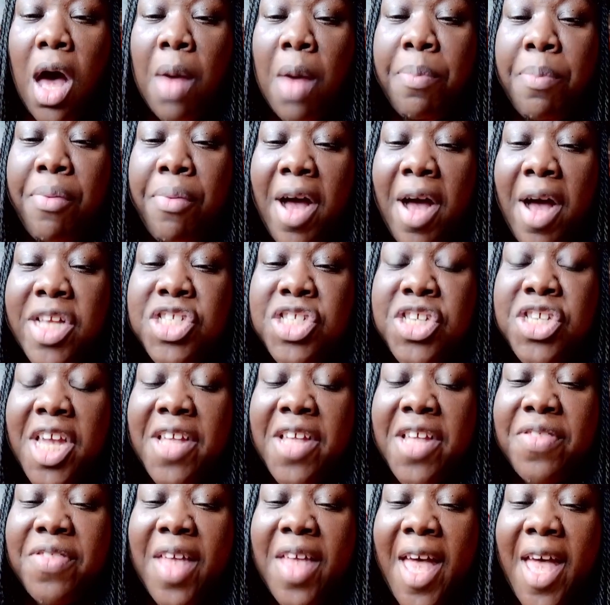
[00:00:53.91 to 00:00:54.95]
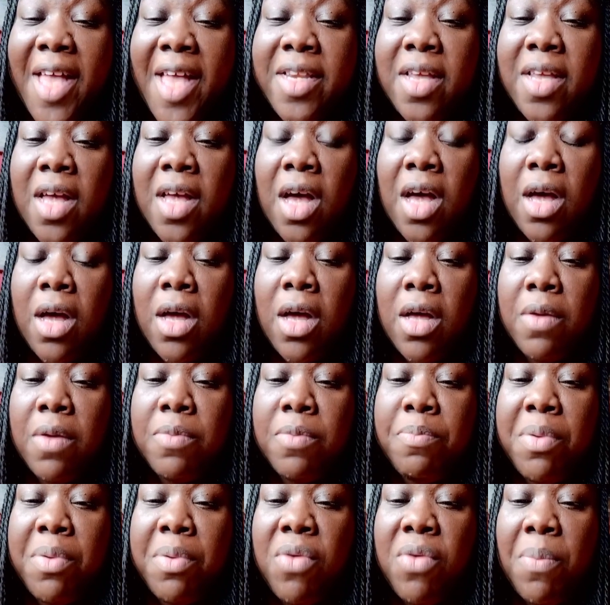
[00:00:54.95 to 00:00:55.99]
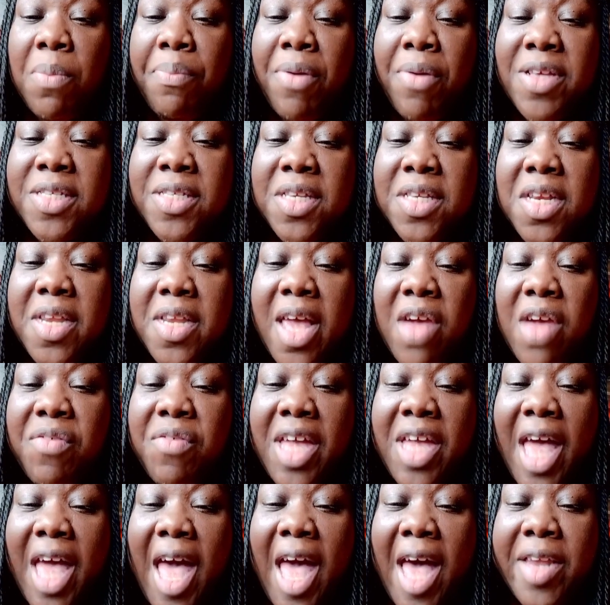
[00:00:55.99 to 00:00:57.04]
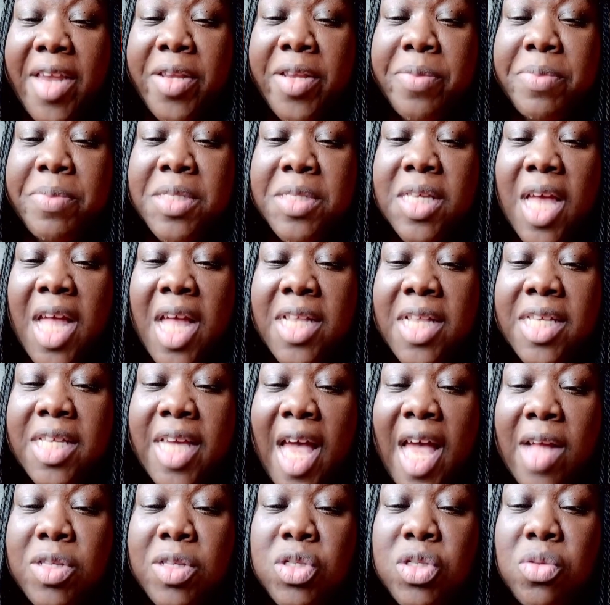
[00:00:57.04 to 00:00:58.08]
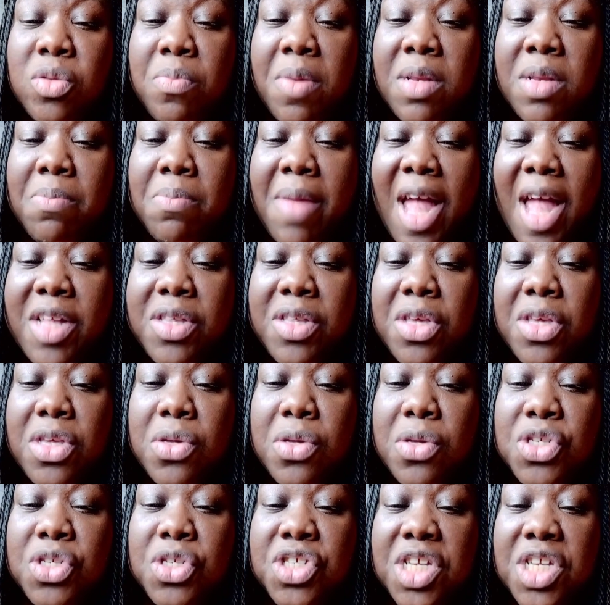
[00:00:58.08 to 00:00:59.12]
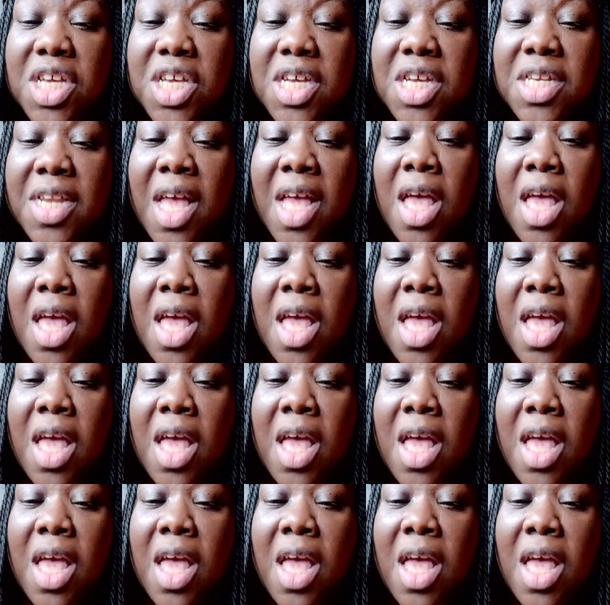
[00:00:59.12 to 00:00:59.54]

a project that Borough President Eric Adams and Councilman Matthew Eugene